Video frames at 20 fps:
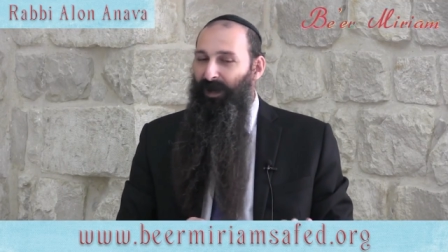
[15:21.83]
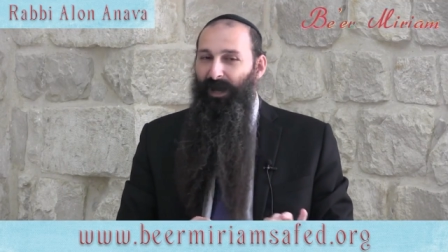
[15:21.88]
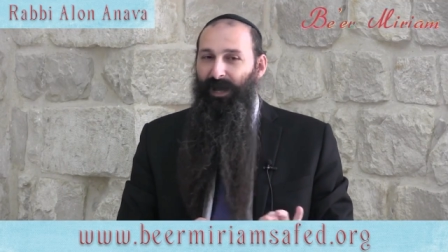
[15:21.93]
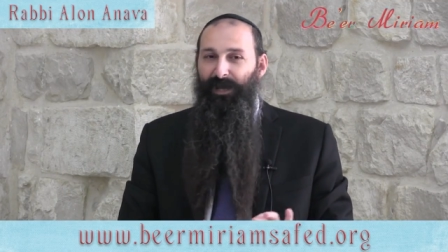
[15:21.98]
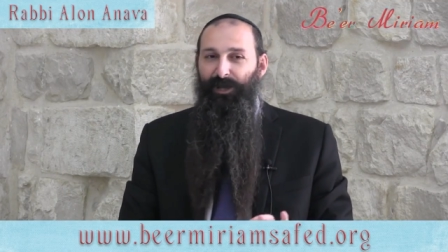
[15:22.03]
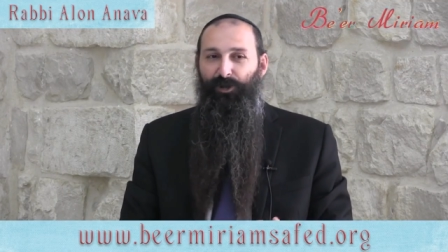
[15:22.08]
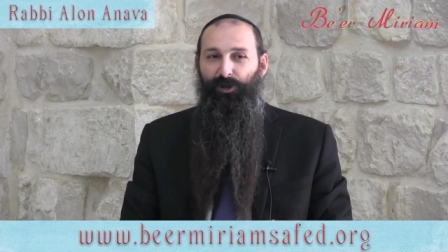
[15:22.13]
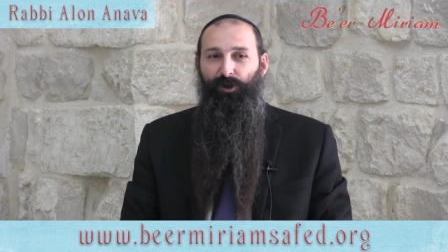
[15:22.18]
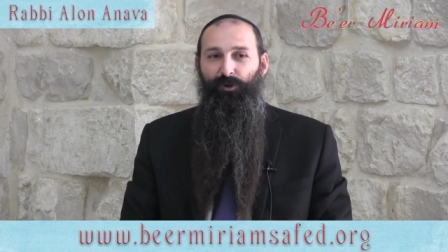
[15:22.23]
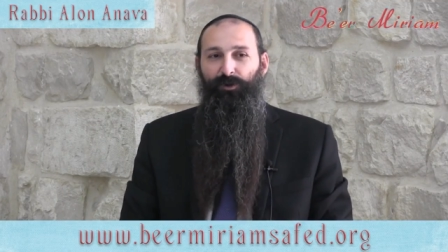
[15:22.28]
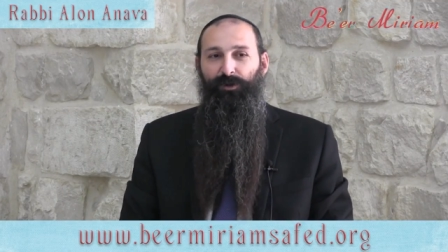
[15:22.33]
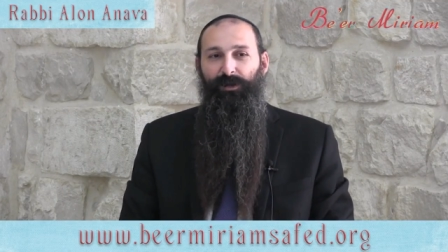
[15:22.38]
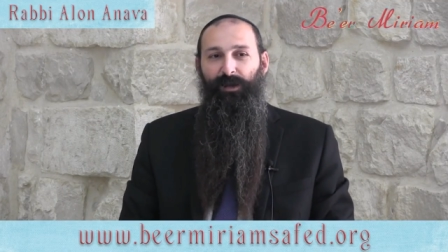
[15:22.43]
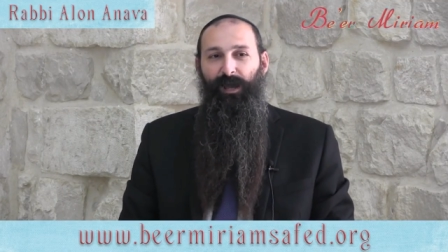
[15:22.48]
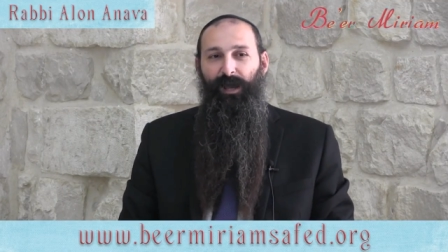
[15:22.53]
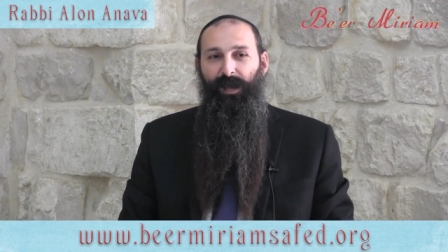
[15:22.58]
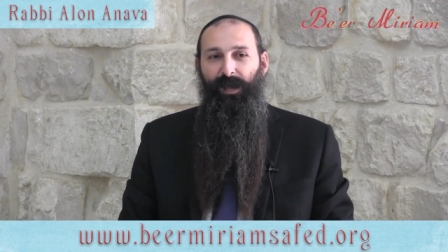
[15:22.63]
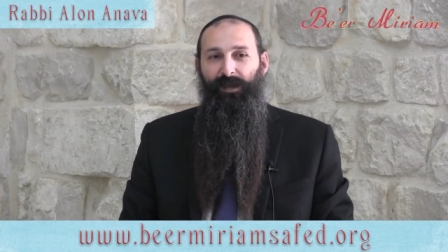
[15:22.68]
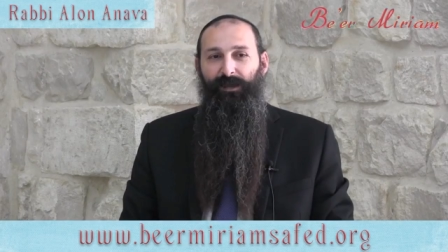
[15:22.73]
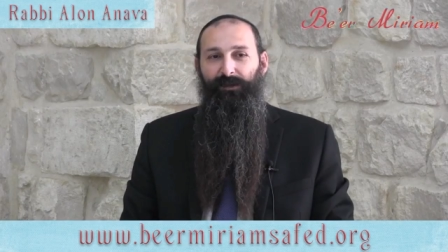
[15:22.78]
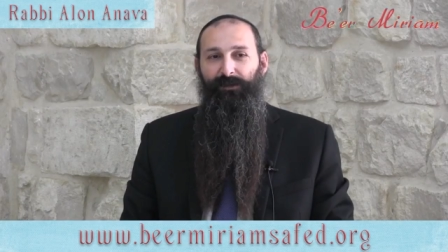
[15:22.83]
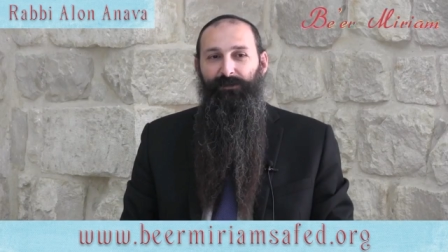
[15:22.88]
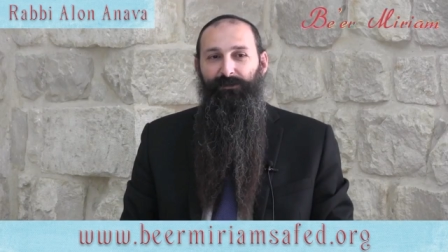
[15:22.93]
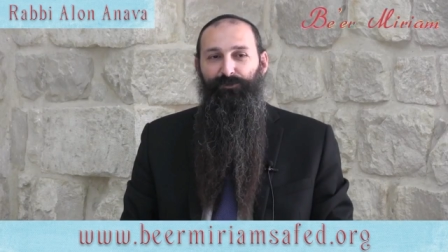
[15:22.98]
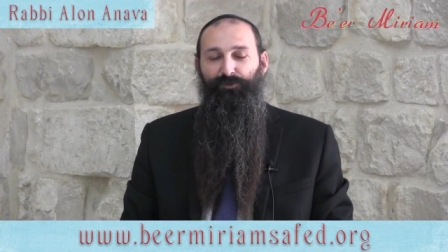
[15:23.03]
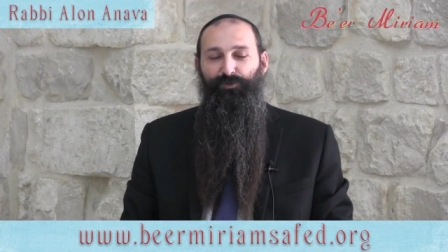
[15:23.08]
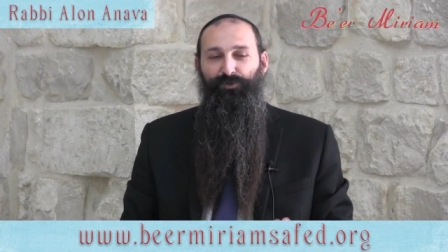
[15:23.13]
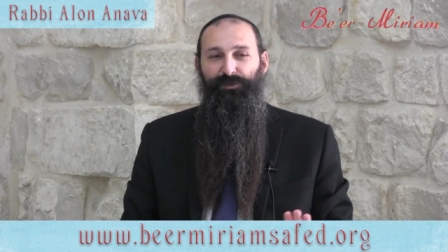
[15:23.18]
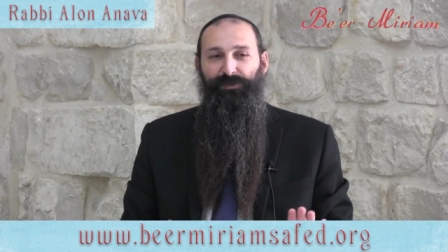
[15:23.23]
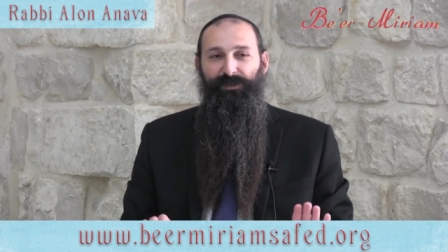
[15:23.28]
I go online
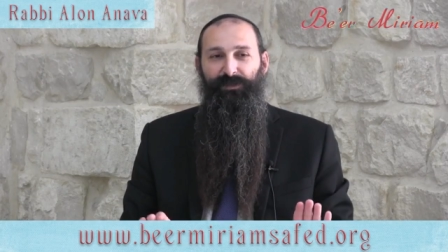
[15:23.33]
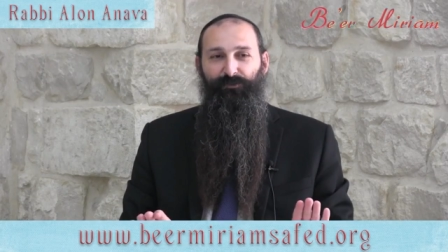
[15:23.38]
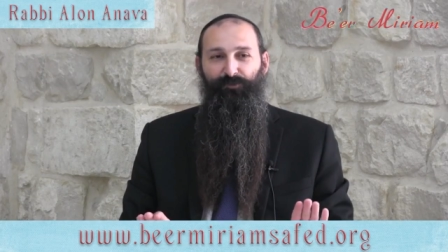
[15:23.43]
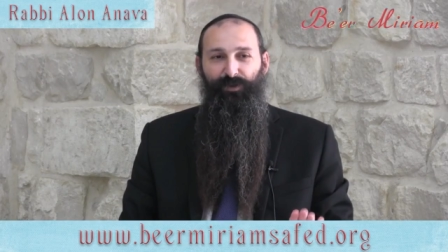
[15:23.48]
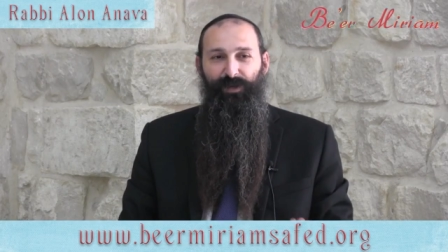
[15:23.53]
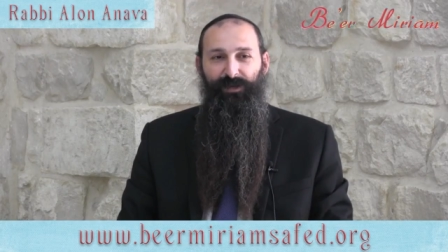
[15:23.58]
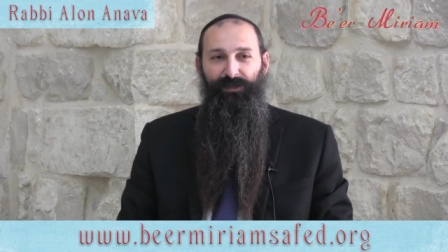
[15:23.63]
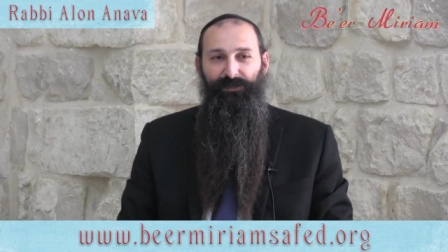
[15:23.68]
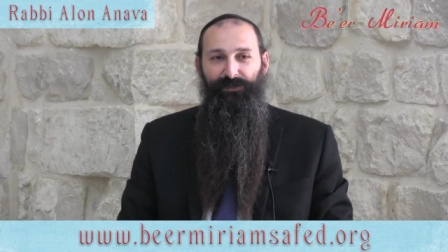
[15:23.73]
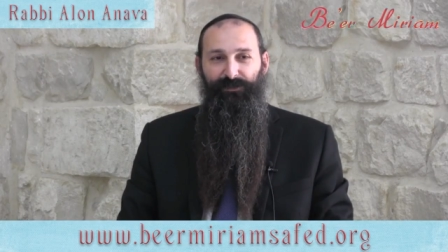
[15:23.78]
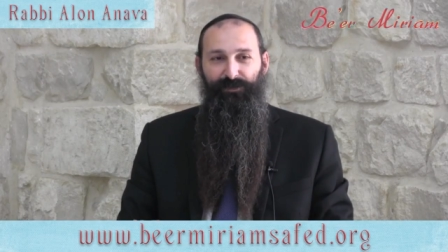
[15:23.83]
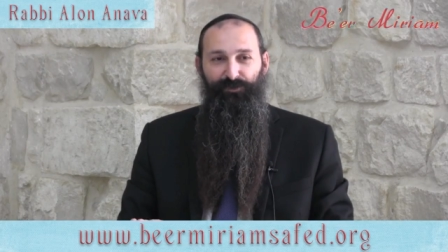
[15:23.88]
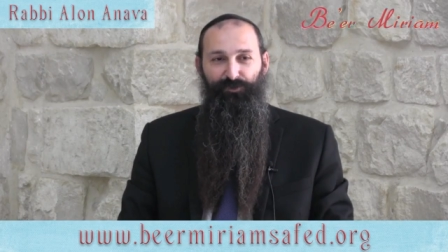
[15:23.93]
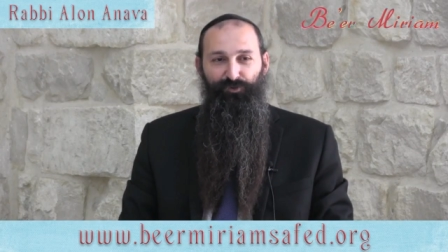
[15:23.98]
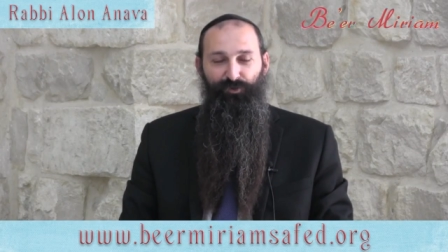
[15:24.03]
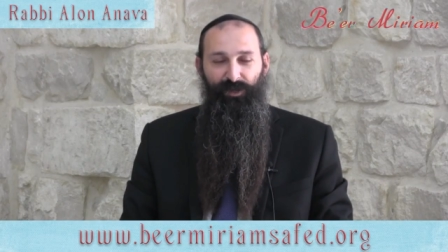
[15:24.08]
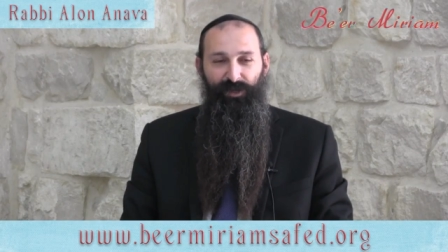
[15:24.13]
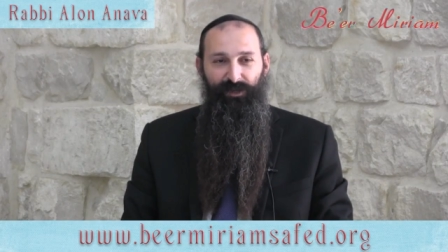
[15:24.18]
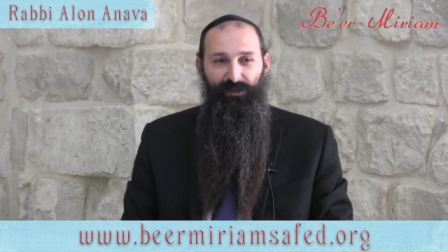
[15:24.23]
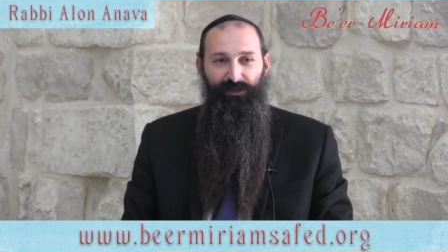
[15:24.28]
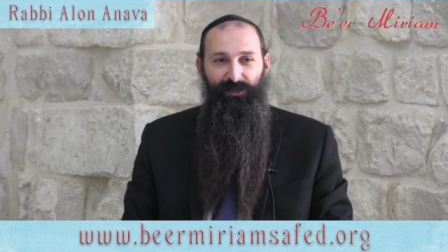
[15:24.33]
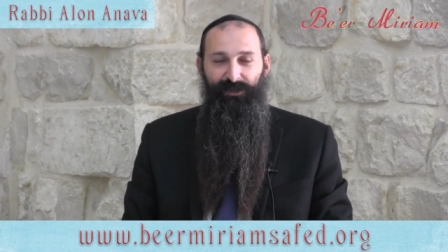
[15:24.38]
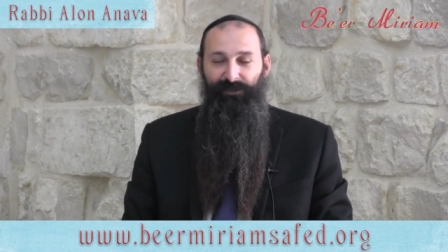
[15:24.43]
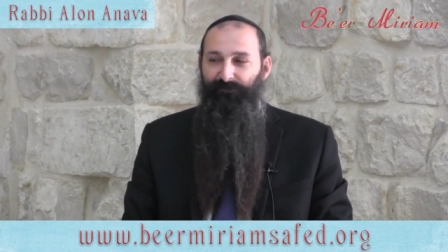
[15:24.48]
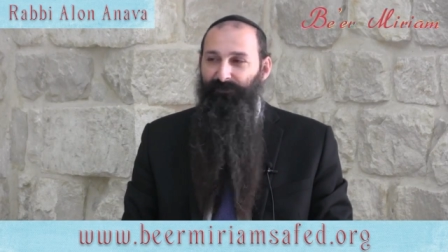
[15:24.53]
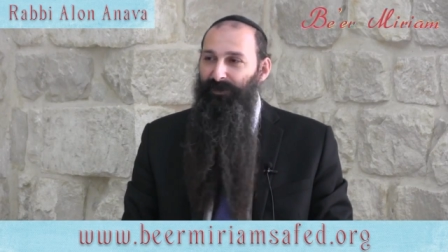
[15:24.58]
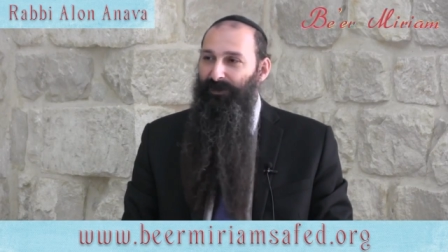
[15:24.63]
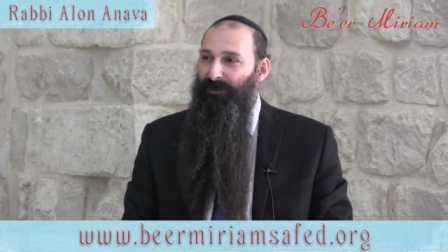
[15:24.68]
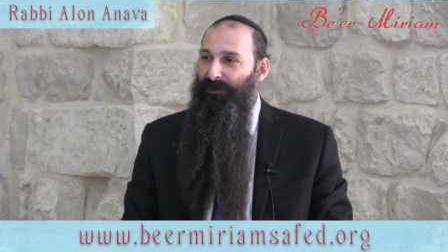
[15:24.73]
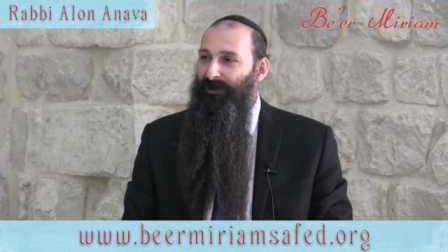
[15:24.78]
to see when is the train
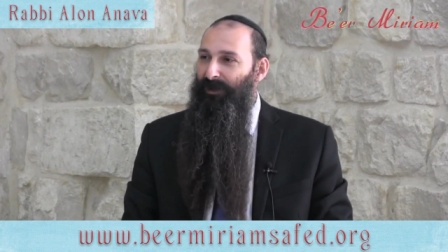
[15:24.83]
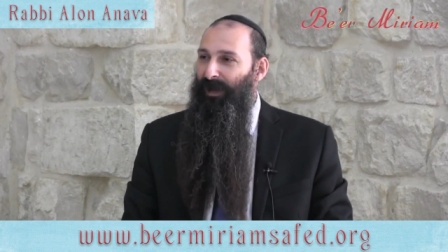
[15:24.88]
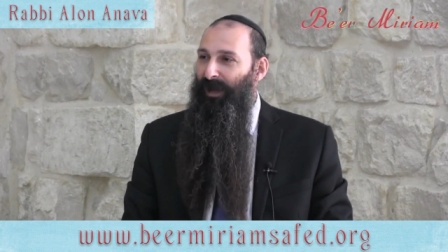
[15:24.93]
leaving,